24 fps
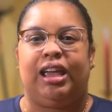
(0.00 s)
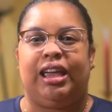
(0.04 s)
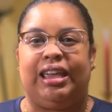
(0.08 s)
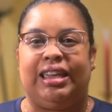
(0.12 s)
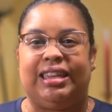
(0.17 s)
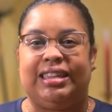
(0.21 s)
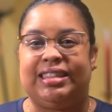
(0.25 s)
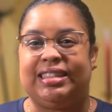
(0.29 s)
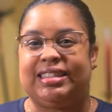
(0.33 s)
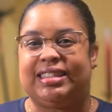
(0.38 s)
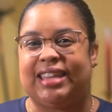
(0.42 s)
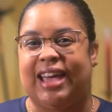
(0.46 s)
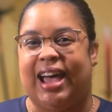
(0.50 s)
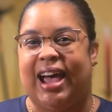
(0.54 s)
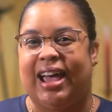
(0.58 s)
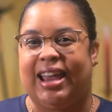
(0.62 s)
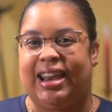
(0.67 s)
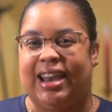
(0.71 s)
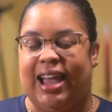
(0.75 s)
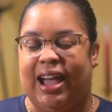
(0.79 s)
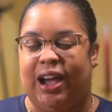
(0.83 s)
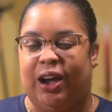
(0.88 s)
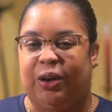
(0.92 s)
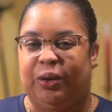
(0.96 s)
Inside
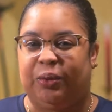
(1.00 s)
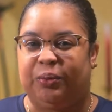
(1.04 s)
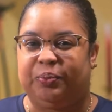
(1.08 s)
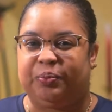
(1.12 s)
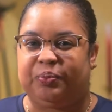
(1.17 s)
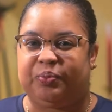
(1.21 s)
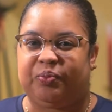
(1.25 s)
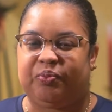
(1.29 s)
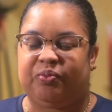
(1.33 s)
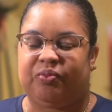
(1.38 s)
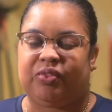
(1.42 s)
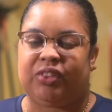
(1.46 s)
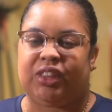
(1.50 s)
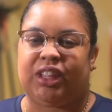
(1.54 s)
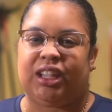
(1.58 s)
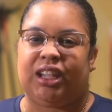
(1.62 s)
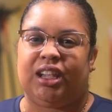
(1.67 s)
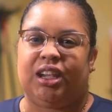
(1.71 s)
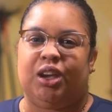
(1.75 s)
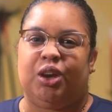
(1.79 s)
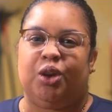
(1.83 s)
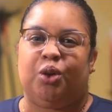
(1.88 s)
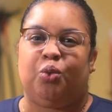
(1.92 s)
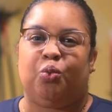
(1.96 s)
Out.
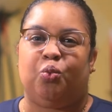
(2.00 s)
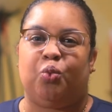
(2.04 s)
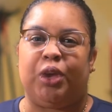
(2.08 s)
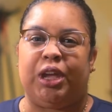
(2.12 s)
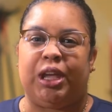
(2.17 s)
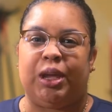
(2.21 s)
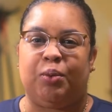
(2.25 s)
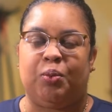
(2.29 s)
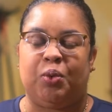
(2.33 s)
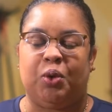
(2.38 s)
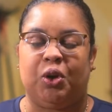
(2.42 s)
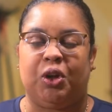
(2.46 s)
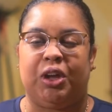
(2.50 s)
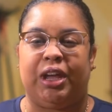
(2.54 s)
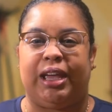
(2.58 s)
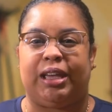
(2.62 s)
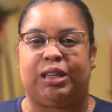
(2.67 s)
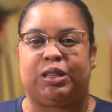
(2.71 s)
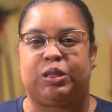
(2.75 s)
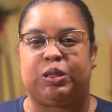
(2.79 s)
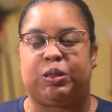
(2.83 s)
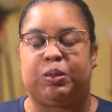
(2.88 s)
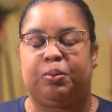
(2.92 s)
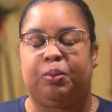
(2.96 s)
We will
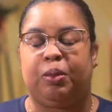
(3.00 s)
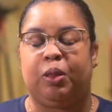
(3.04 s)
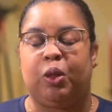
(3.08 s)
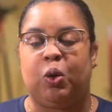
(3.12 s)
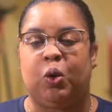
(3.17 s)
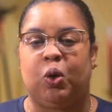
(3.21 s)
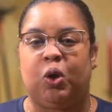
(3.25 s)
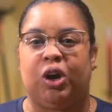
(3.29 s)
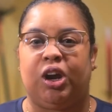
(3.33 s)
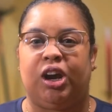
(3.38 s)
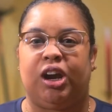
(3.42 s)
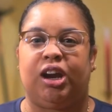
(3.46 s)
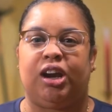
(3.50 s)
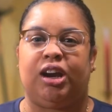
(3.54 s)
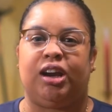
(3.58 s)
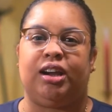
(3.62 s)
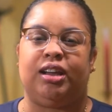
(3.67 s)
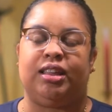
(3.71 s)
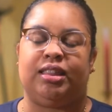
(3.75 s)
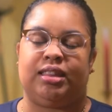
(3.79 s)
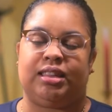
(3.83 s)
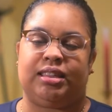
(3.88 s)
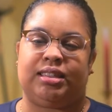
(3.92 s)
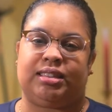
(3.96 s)
explore
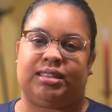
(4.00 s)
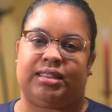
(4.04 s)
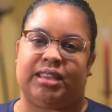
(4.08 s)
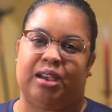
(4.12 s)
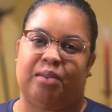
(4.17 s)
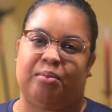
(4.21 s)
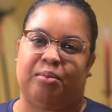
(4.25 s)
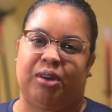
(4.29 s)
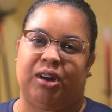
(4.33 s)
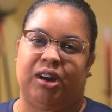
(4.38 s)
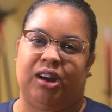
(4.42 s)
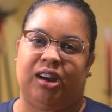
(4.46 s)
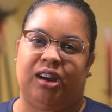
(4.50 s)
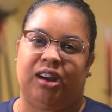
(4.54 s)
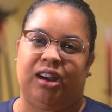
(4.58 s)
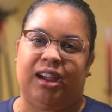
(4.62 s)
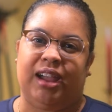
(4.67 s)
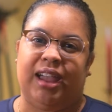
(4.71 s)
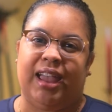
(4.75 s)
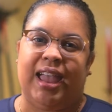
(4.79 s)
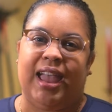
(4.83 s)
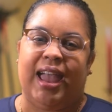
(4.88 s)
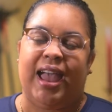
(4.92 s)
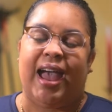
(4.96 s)
this summer
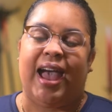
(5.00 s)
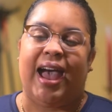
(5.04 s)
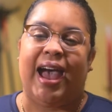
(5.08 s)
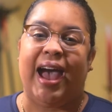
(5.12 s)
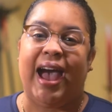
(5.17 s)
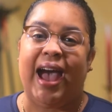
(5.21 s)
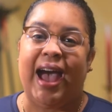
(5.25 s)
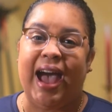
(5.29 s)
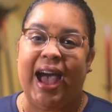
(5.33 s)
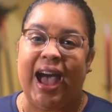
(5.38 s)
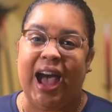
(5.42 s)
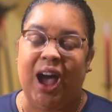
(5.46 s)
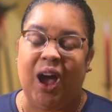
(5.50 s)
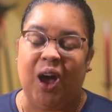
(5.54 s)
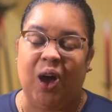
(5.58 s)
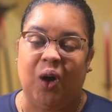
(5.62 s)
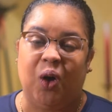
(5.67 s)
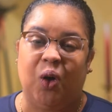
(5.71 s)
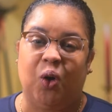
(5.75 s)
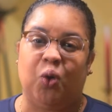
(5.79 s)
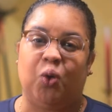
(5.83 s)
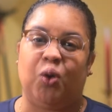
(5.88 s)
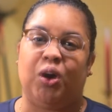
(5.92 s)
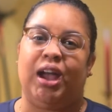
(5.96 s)

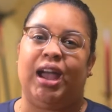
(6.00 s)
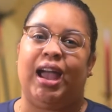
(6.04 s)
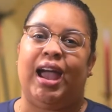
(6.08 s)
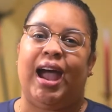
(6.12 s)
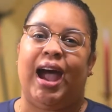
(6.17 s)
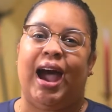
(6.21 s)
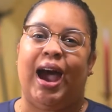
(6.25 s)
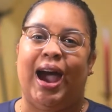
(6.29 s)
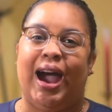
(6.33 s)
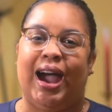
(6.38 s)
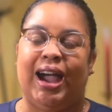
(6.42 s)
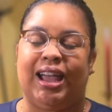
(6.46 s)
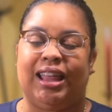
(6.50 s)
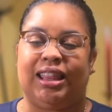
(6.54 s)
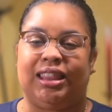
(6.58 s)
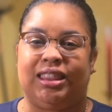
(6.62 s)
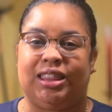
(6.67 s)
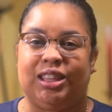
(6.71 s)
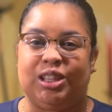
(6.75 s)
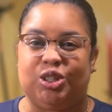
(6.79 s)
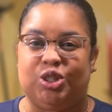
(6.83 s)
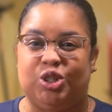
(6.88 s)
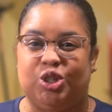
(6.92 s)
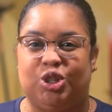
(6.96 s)
how
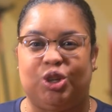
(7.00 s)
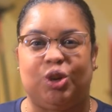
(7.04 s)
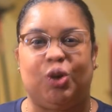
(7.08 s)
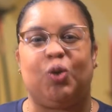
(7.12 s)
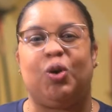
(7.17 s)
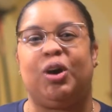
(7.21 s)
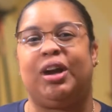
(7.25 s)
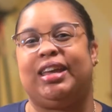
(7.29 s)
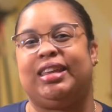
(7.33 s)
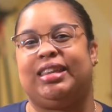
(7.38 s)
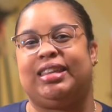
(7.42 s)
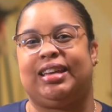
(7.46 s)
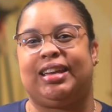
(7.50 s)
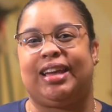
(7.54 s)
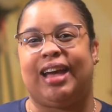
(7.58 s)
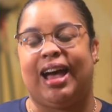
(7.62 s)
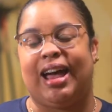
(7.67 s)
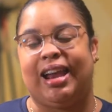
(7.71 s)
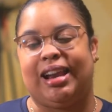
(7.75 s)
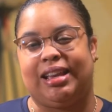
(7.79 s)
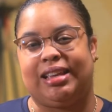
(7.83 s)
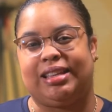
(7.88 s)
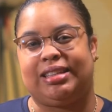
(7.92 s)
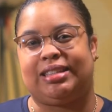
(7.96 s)
the joy that
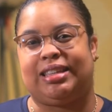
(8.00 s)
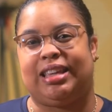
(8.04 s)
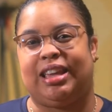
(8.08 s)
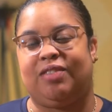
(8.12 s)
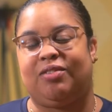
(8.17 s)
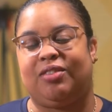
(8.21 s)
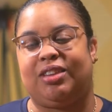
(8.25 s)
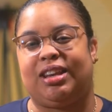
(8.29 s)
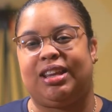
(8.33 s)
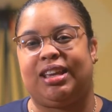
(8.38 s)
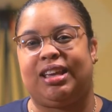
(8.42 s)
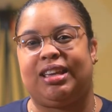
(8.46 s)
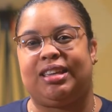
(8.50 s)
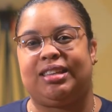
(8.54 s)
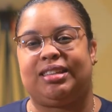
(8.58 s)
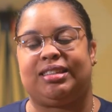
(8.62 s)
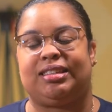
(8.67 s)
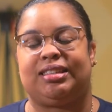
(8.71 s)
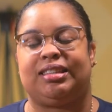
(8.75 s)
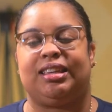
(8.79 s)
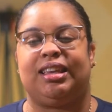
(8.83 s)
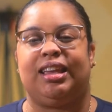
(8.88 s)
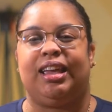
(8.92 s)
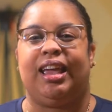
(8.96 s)
God has given
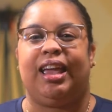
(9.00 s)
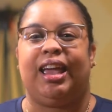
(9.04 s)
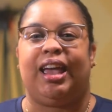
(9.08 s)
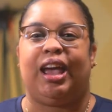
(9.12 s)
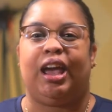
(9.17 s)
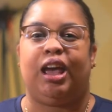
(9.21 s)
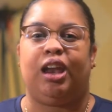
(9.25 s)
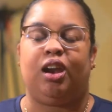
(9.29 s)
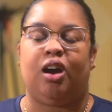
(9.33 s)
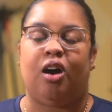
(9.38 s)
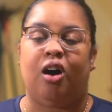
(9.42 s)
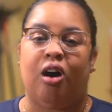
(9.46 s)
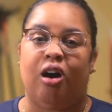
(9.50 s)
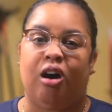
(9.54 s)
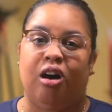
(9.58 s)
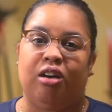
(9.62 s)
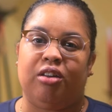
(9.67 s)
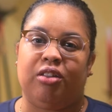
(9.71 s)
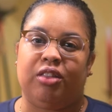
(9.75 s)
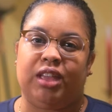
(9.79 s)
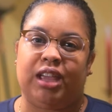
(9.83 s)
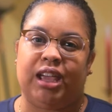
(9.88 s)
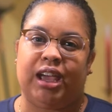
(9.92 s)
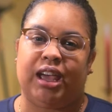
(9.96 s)
us and
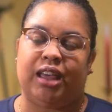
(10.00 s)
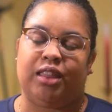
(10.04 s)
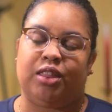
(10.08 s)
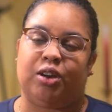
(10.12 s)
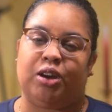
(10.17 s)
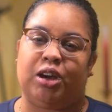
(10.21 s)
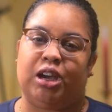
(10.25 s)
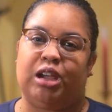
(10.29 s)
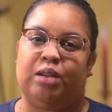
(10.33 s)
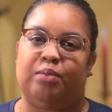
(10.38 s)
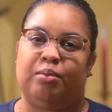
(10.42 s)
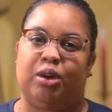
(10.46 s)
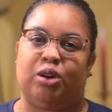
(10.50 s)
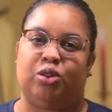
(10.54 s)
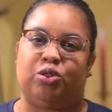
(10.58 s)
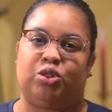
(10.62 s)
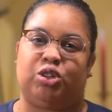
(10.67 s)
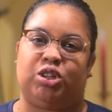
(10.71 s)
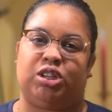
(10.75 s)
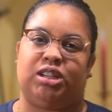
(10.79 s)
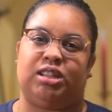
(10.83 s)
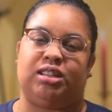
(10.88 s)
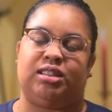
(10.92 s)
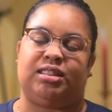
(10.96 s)
all the other
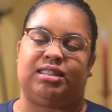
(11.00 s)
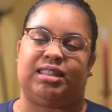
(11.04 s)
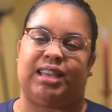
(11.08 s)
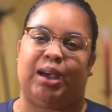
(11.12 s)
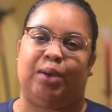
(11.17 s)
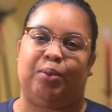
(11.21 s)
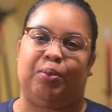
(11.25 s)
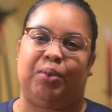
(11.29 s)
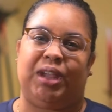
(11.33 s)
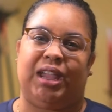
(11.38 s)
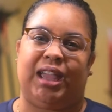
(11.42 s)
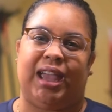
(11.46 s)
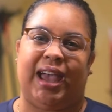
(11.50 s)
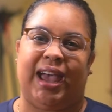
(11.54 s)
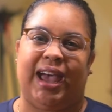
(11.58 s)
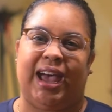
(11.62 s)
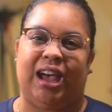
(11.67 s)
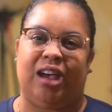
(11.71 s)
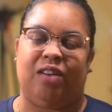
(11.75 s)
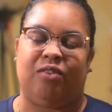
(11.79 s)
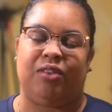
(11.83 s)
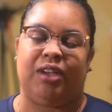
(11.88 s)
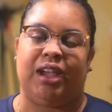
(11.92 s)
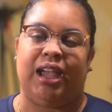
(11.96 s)
emotions that we
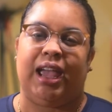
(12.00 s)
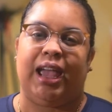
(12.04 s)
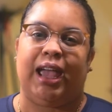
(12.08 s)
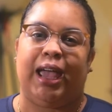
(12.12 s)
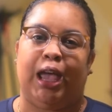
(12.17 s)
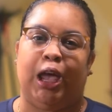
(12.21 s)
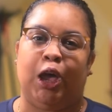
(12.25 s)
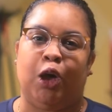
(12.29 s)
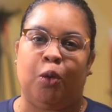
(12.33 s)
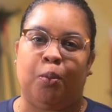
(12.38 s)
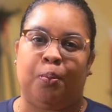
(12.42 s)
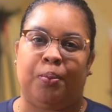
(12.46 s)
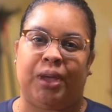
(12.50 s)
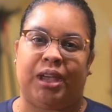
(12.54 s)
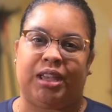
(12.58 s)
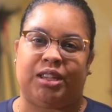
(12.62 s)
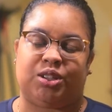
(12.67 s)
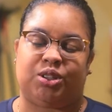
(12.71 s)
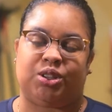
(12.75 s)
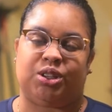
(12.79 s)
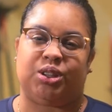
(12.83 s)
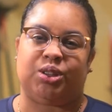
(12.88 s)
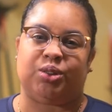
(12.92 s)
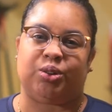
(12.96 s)
have help
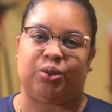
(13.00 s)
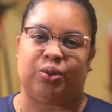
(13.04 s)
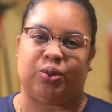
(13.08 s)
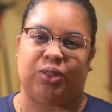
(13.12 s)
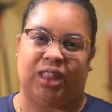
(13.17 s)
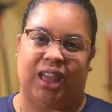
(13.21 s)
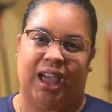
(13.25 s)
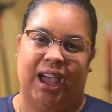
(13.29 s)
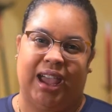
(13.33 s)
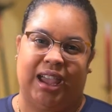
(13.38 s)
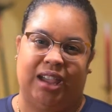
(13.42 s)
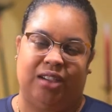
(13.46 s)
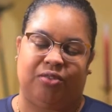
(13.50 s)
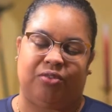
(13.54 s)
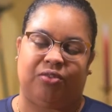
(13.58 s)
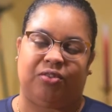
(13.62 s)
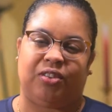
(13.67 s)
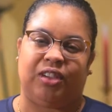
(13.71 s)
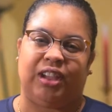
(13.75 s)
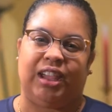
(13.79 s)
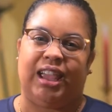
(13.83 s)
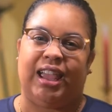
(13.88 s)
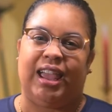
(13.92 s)
us through life,